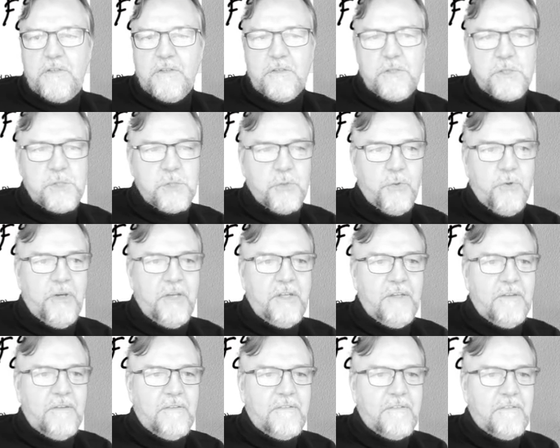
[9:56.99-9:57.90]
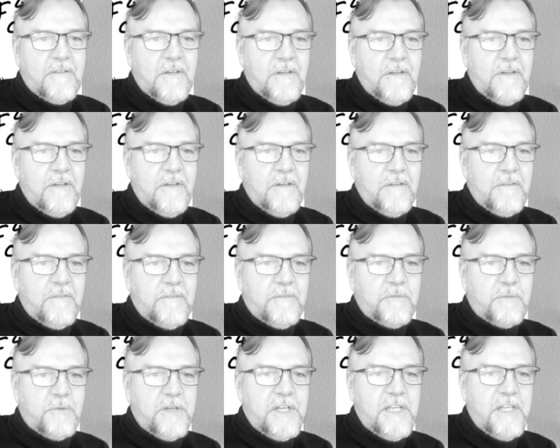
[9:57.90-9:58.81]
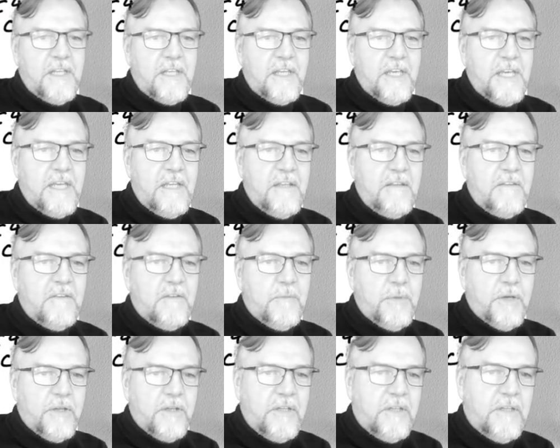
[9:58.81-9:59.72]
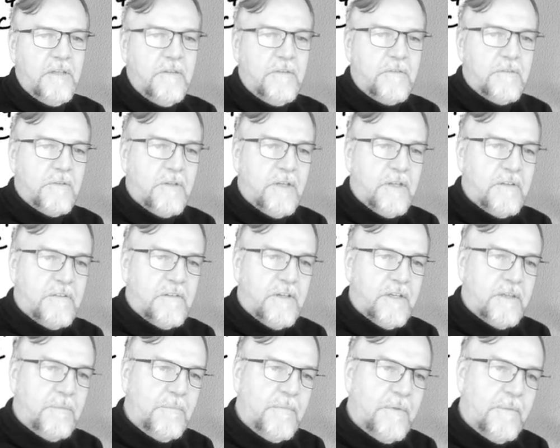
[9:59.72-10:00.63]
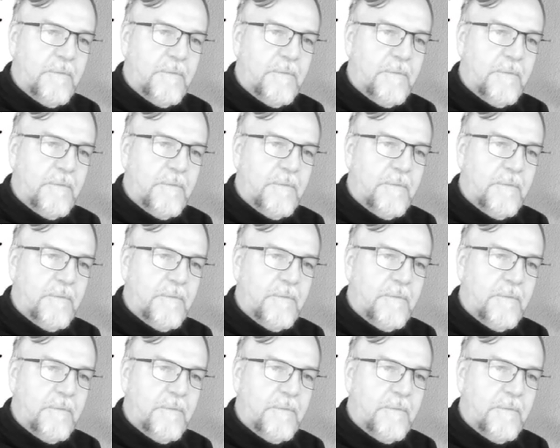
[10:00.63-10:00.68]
joint 3 in the body, so that's like